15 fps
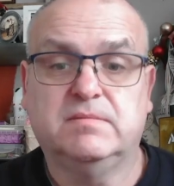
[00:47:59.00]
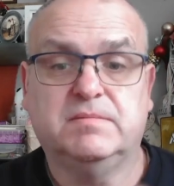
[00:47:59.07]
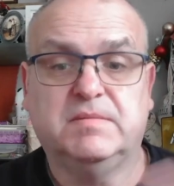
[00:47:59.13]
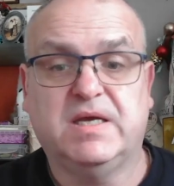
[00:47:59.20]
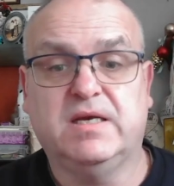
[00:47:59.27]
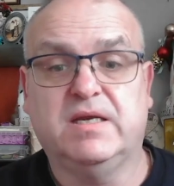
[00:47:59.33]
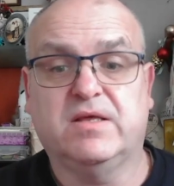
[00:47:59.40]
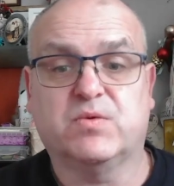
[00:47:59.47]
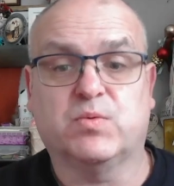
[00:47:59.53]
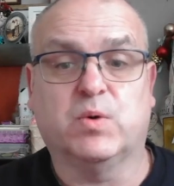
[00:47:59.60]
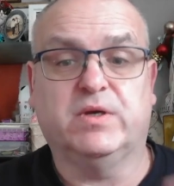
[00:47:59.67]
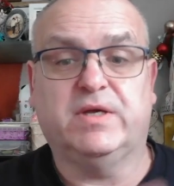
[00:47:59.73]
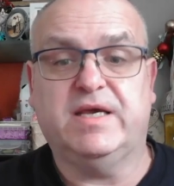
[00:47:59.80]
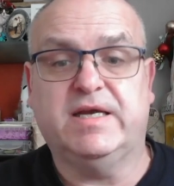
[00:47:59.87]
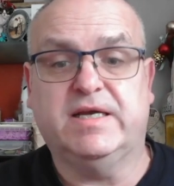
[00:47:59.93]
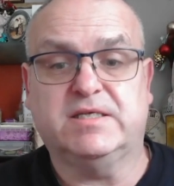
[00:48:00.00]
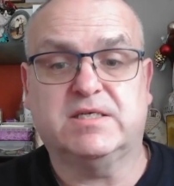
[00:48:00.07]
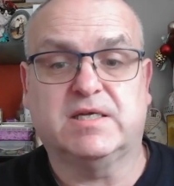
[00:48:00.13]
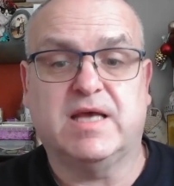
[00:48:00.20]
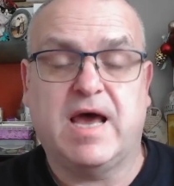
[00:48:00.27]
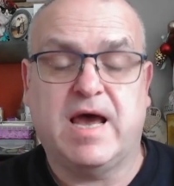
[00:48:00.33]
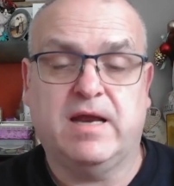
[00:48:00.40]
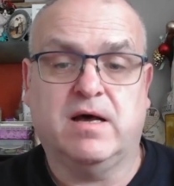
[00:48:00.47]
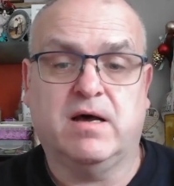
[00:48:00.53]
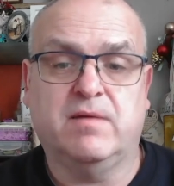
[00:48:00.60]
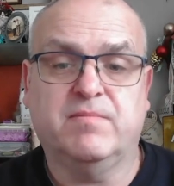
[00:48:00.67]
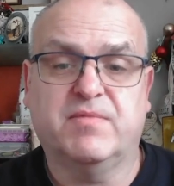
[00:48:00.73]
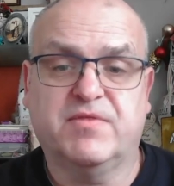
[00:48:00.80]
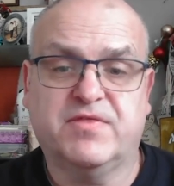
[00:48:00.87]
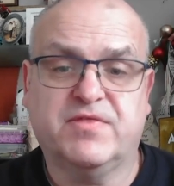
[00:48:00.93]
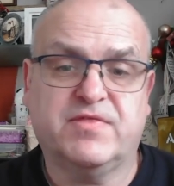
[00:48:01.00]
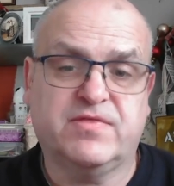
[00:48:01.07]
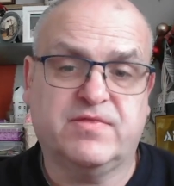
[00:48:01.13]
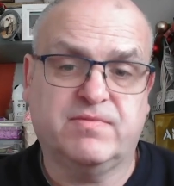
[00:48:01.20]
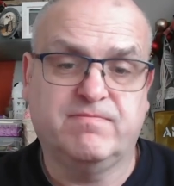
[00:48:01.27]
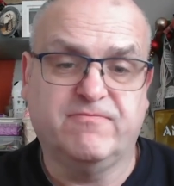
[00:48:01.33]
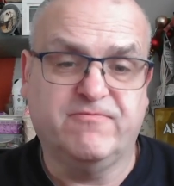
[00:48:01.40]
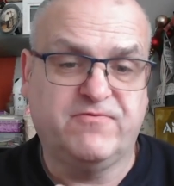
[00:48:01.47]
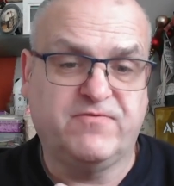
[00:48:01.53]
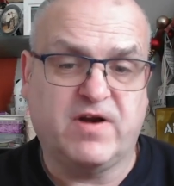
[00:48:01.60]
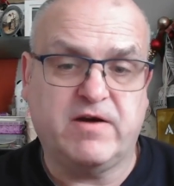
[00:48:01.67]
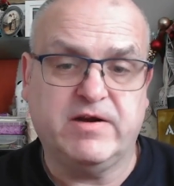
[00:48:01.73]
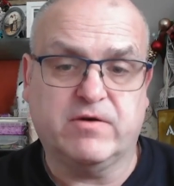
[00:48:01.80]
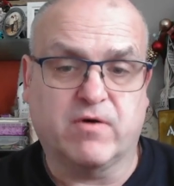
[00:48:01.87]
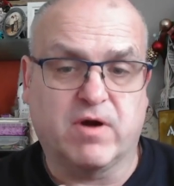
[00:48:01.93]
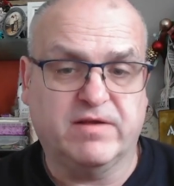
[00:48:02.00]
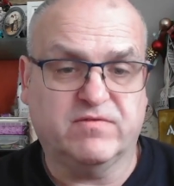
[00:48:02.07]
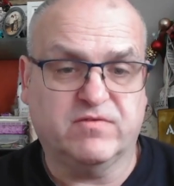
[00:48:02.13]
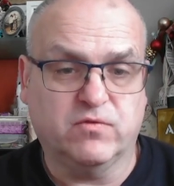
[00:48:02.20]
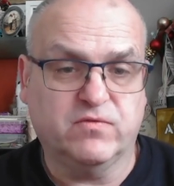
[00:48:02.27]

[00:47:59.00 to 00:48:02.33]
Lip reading: It is what it is, and I'm very grateful